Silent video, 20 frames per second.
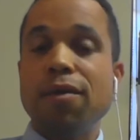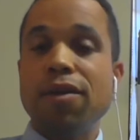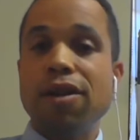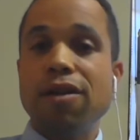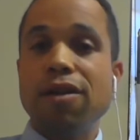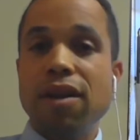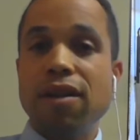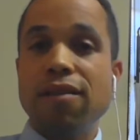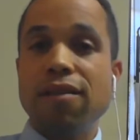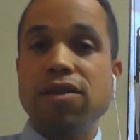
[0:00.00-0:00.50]
take
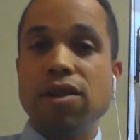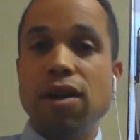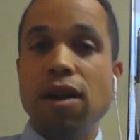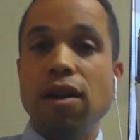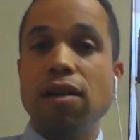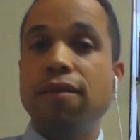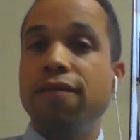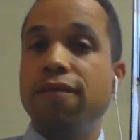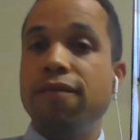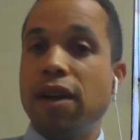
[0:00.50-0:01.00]
that with a grain
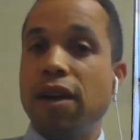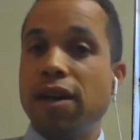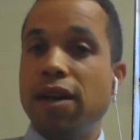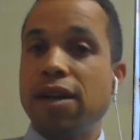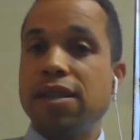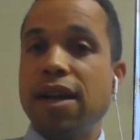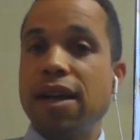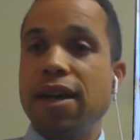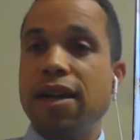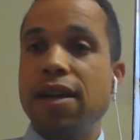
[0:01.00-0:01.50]
of salt.
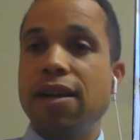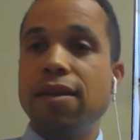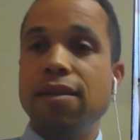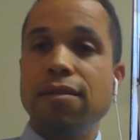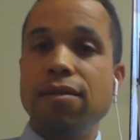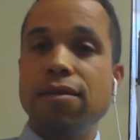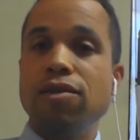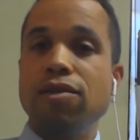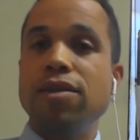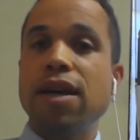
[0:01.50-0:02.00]
Very
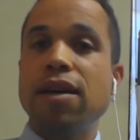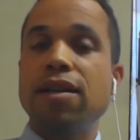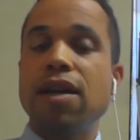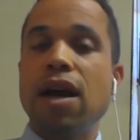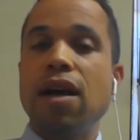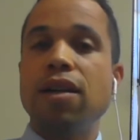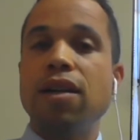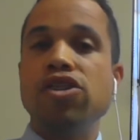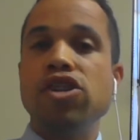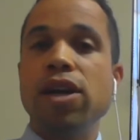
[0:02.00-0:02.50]
exciting, new
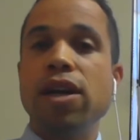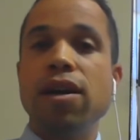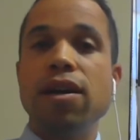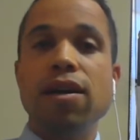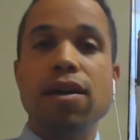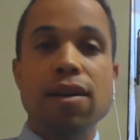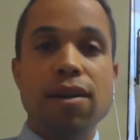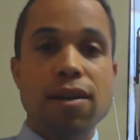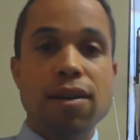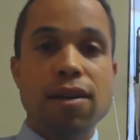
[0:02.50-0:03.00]

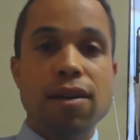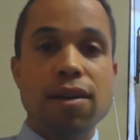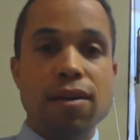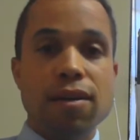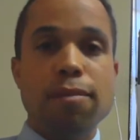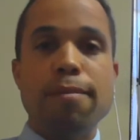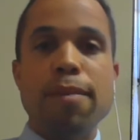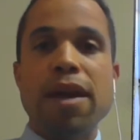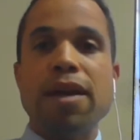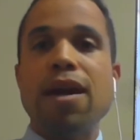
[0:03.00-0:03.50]
technology,
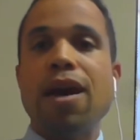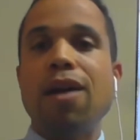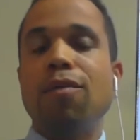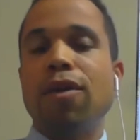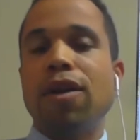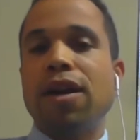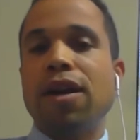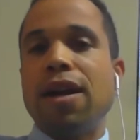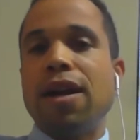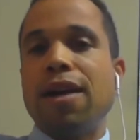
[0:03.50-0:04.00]
but
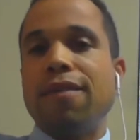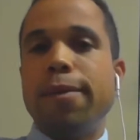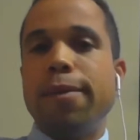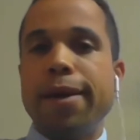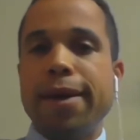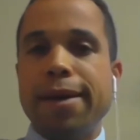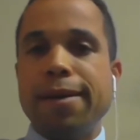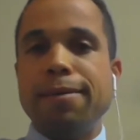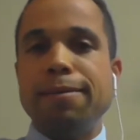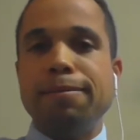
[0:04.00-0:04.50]
may not work in
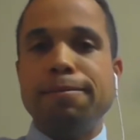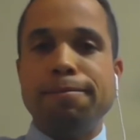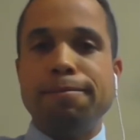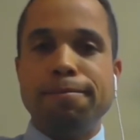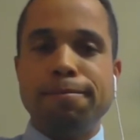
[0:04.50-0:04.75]
everybody.